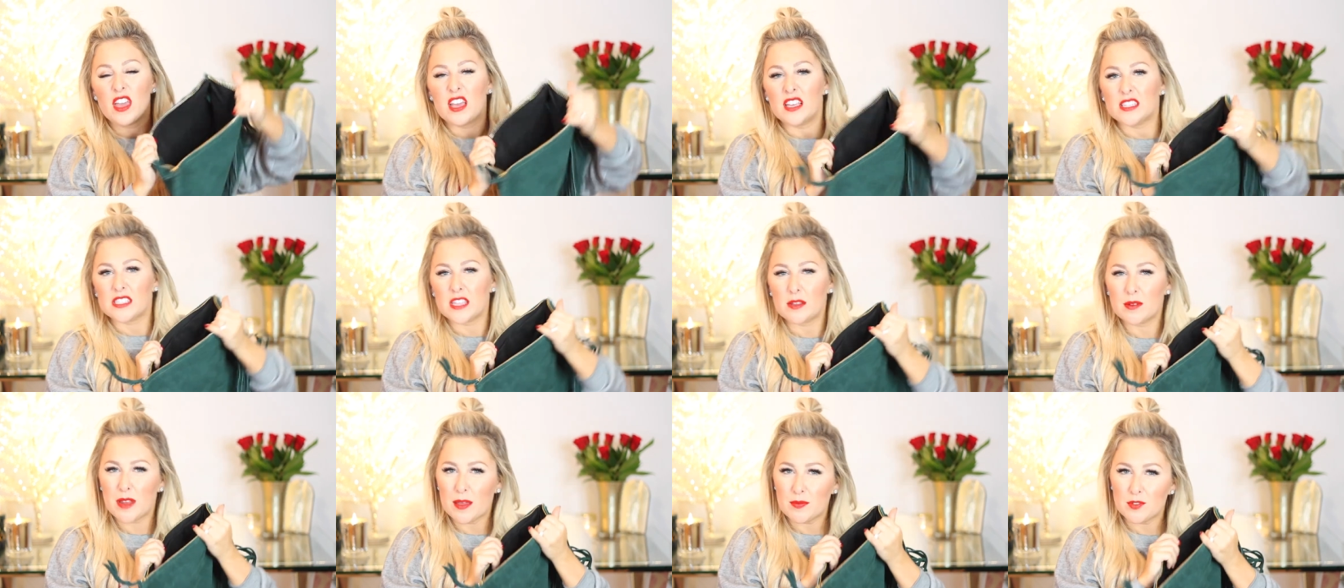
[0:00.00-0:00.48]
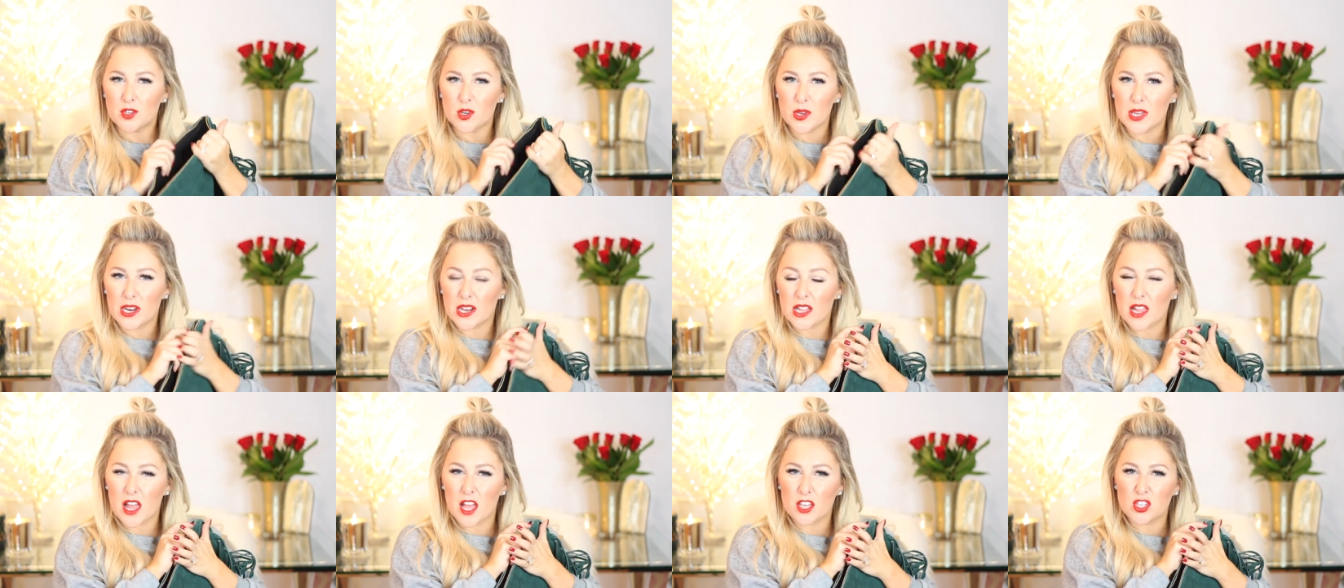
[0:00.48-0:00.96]
Sometimes you
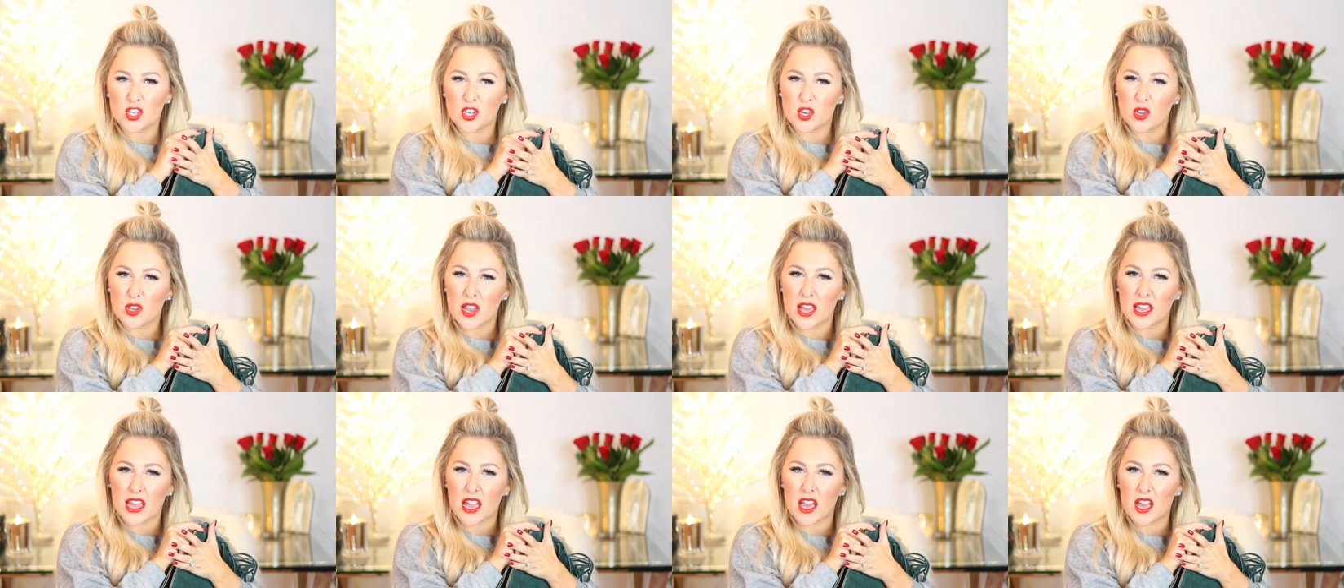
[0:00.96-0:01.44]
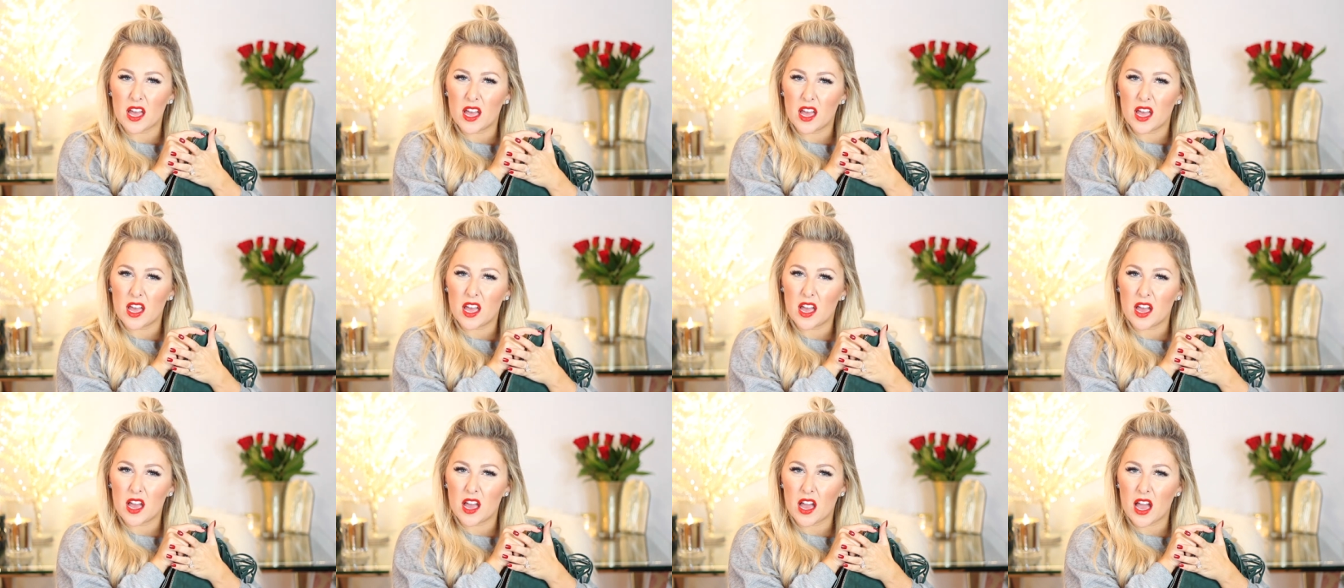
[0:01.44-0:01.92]
get a clutch and you're like,
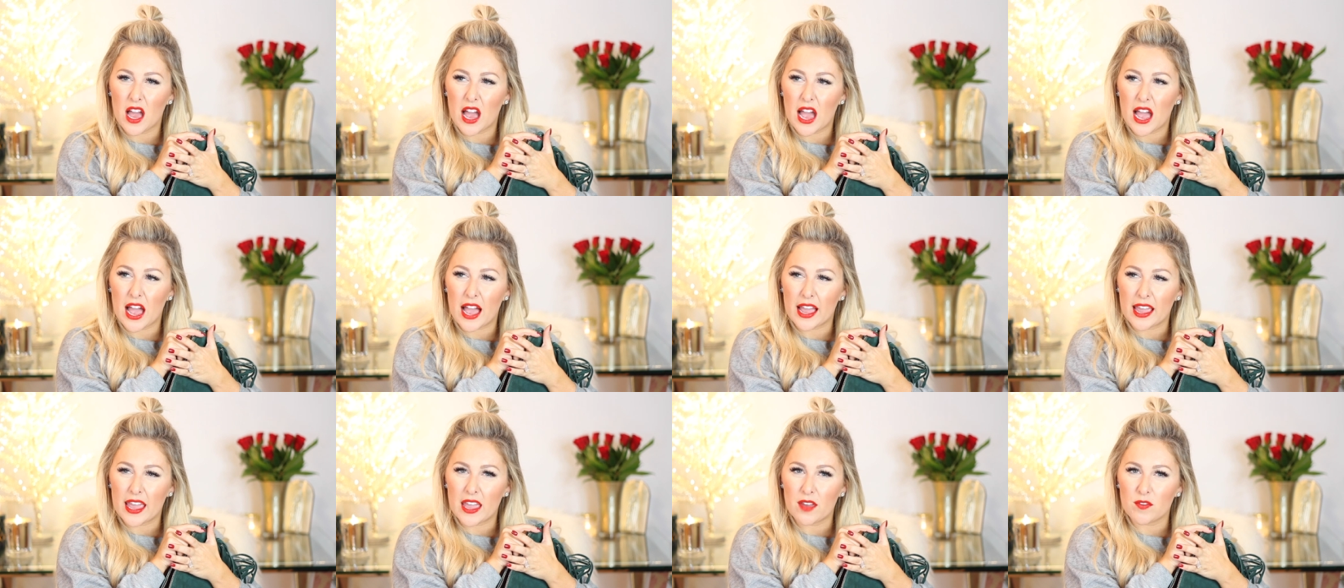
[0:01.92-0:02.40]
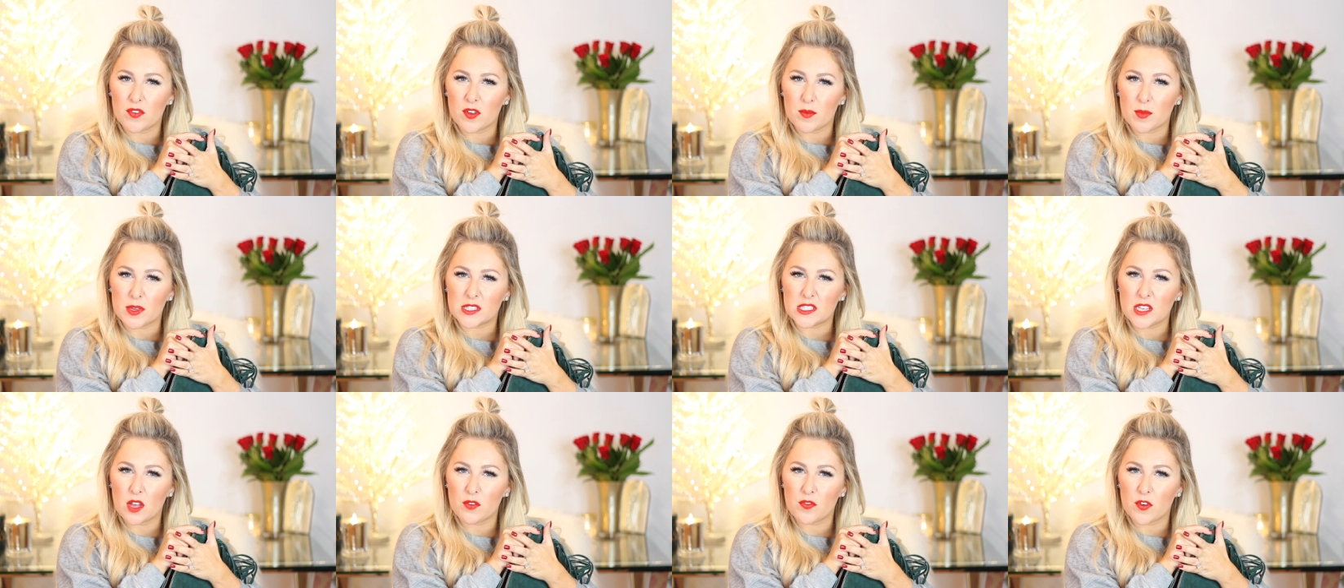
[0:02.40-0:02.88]
uh, I can't fit
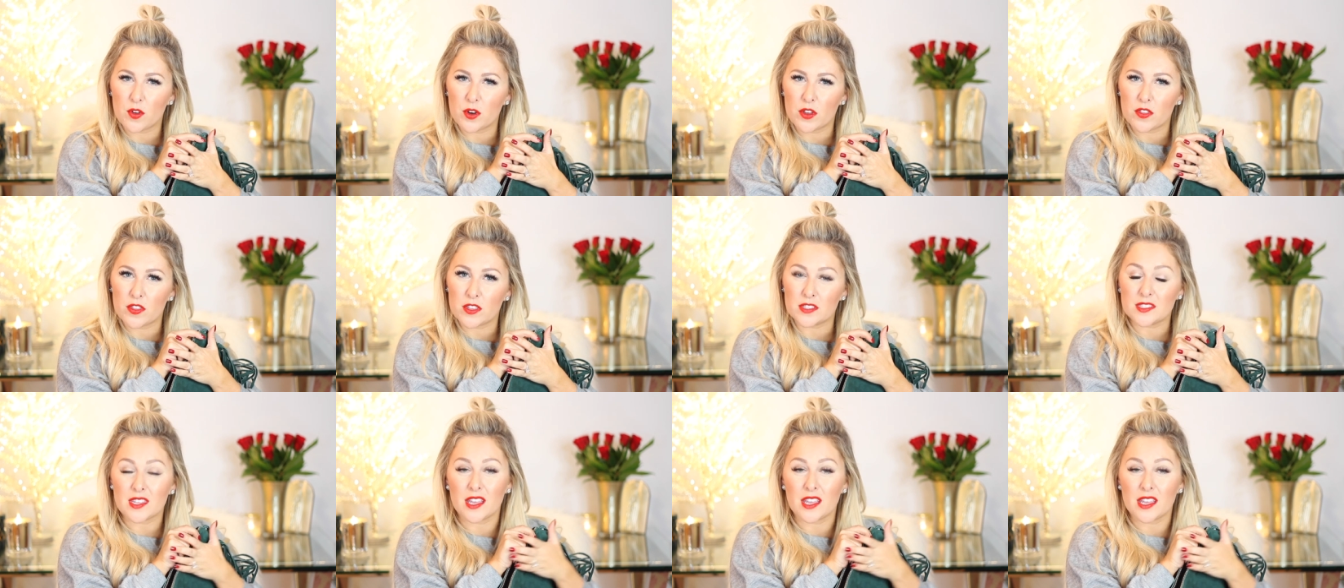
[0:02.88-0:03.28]
my cell phone in this.